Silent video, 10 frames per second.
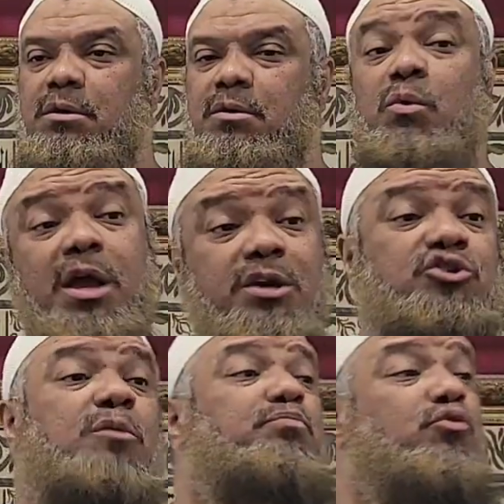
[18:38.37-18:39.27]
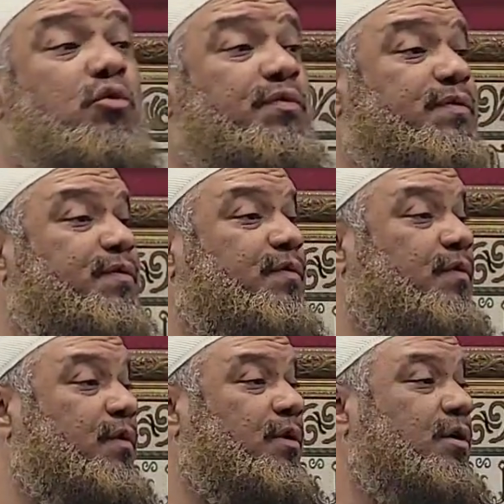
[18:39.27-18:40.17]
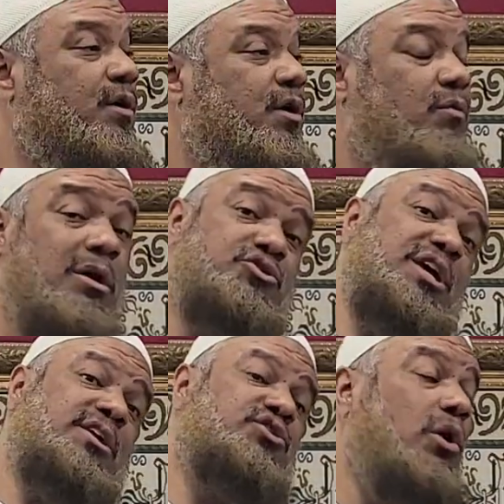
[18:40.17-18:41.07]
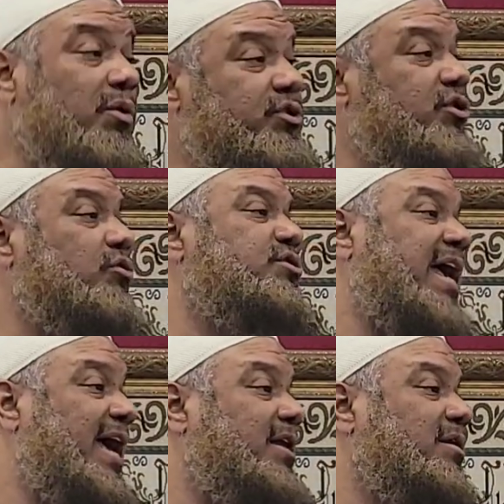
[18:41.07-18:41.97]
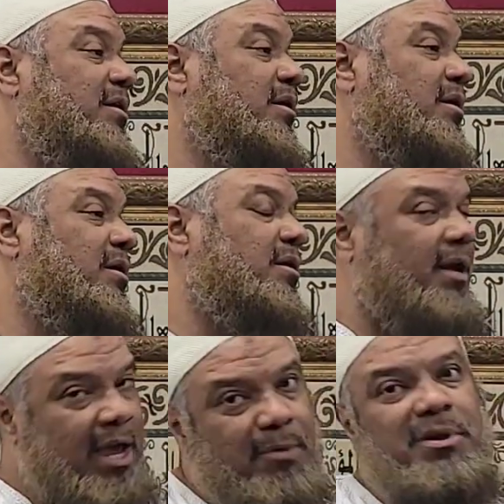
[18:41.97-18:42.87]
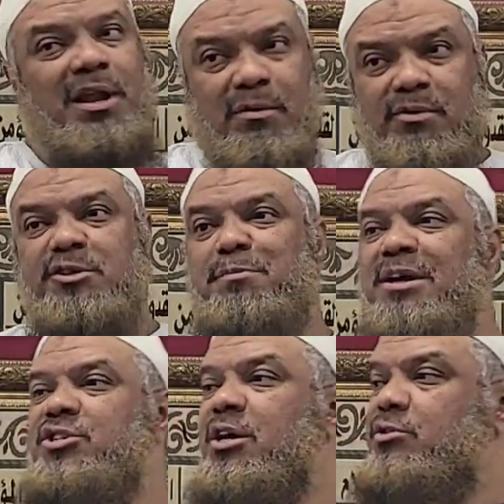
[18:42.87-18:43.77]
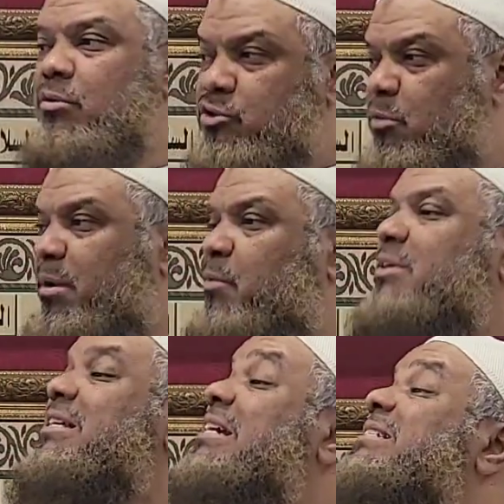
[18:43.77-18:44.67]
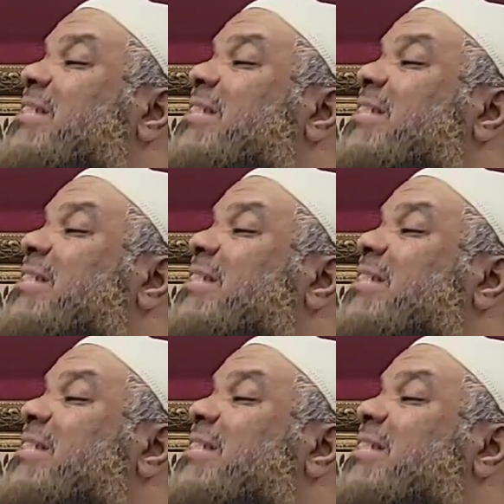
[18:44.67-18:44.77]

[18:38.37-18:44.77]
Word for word: where's your proof well Sheikh so and so said okay we love we respect Sheikh so and so but what's his